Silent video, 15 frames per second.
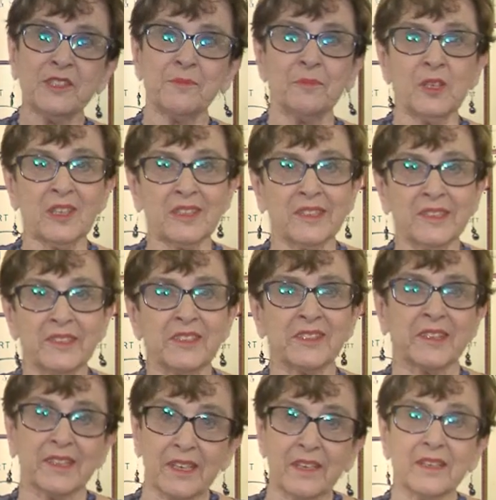is
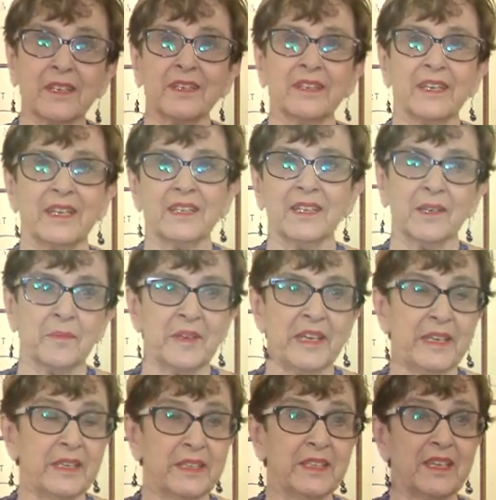Marlies Gluck, and I'm
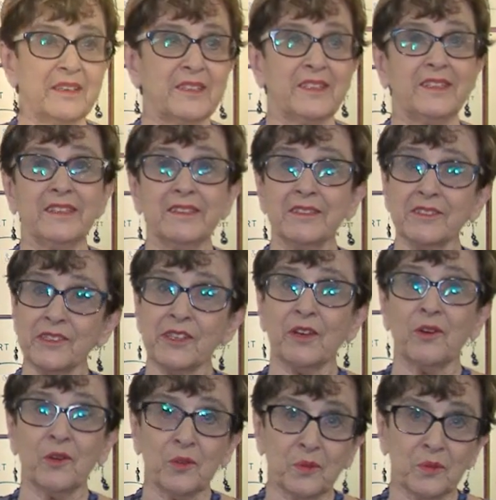80 years
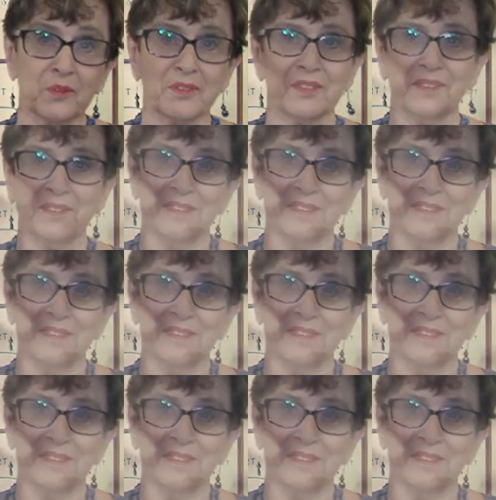old.